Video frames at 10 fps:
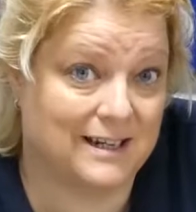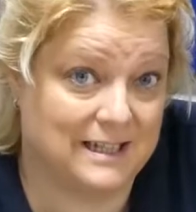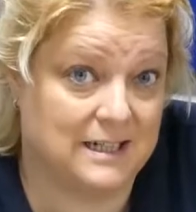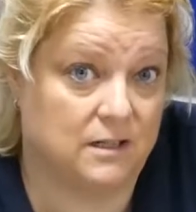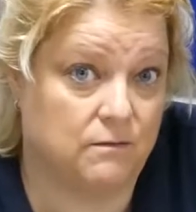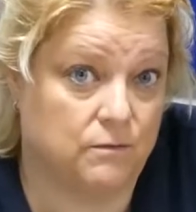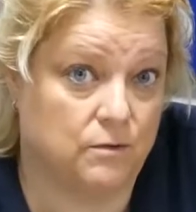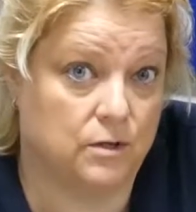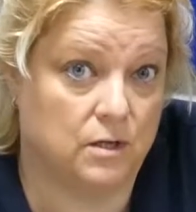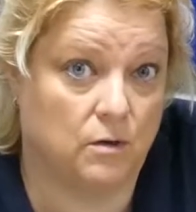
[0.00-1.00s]
cleaning
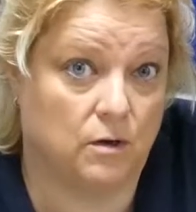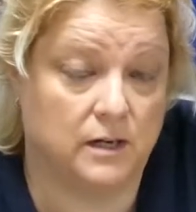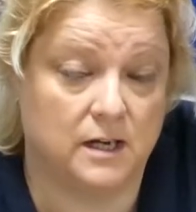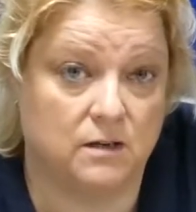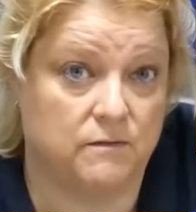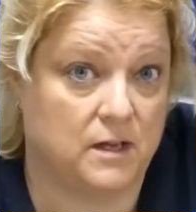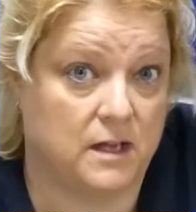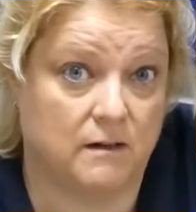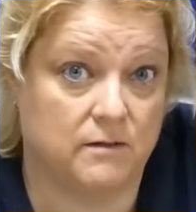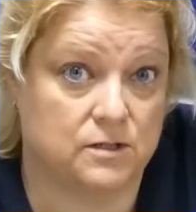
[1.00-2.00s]
for you on any of the
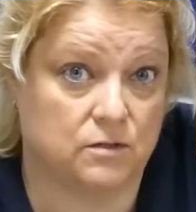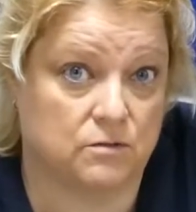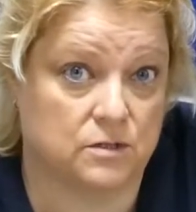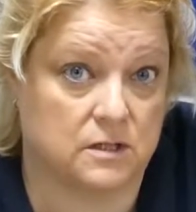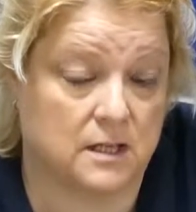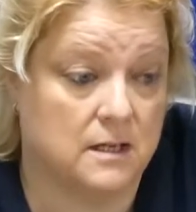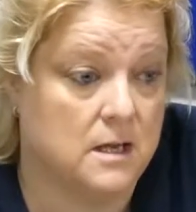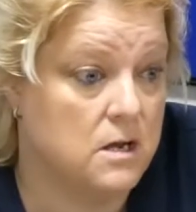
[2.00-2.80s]
areas across the